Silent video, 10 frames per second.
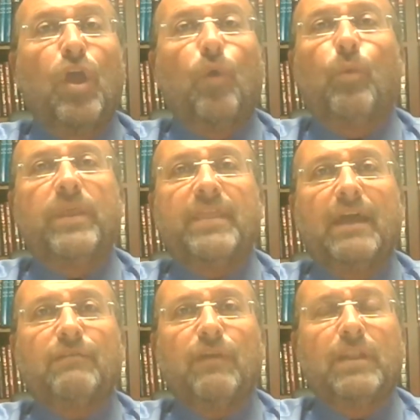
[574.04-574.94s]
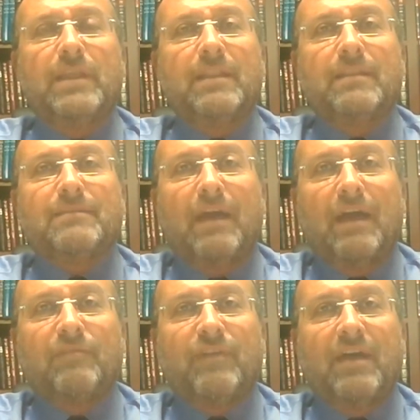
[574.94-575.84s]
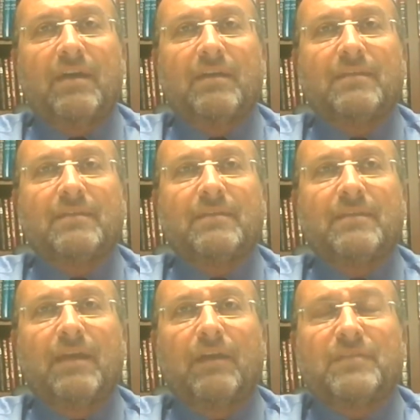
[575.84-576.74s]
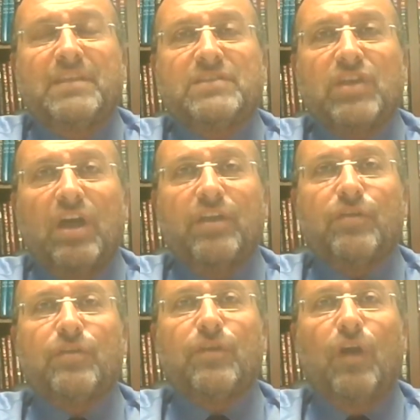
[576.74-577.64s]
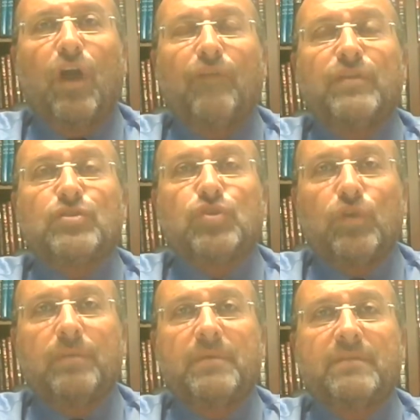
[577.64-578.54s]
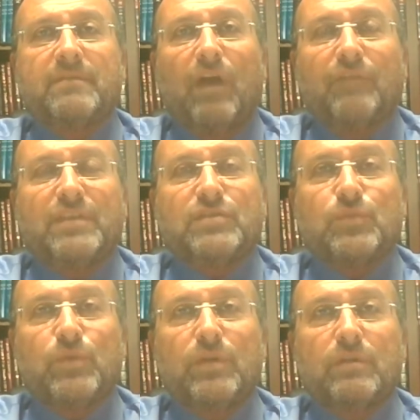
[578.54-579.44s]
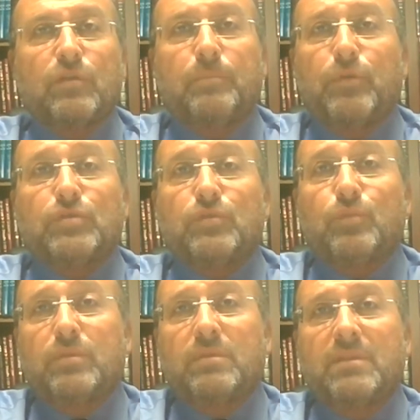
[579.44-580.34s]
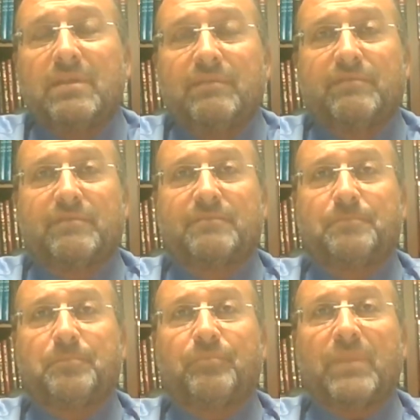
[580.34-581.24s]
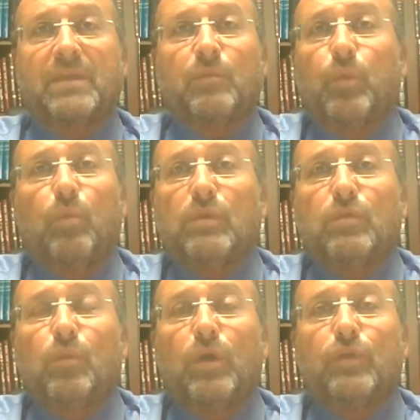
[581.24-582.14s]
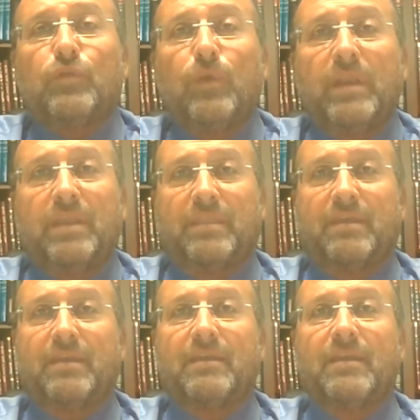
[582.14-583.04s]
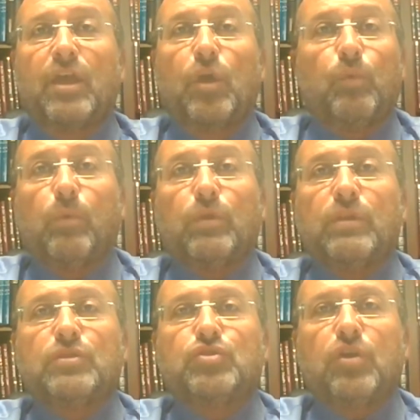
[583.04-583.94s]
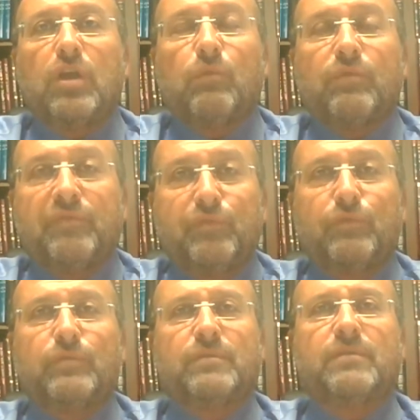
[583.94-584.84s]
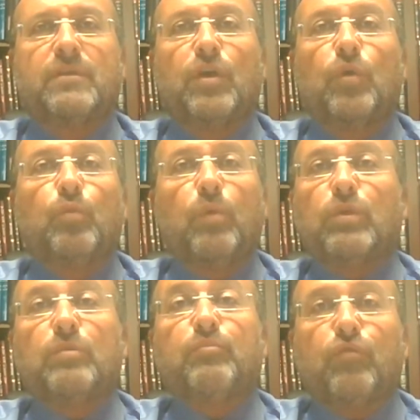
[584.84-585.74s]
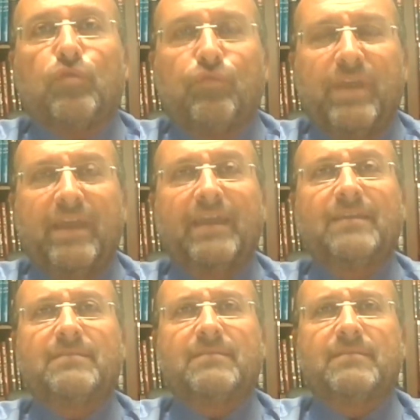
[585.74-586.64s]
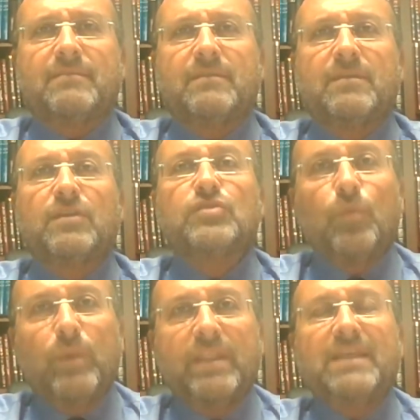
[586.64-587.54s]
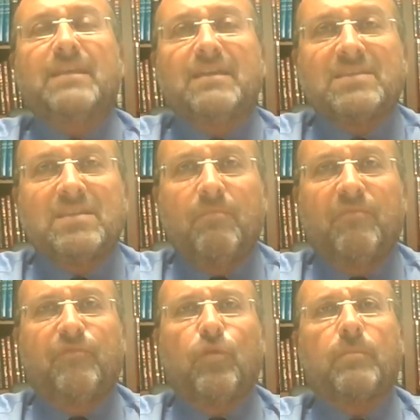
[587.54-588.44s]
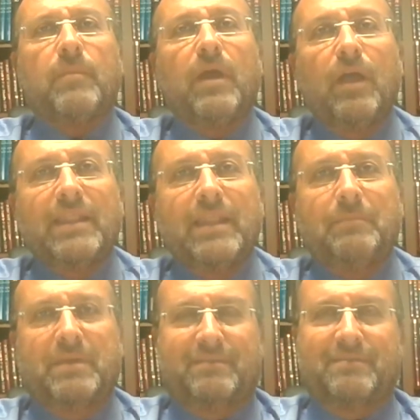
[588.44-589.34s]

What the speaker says: Without a little ta'ava, a desire of enjoyment of this world, a person wouldn't live. We wouldn't want to do anything. We wouldn't enjoy our food. We wouldn't procreate. So we need some form, a limit.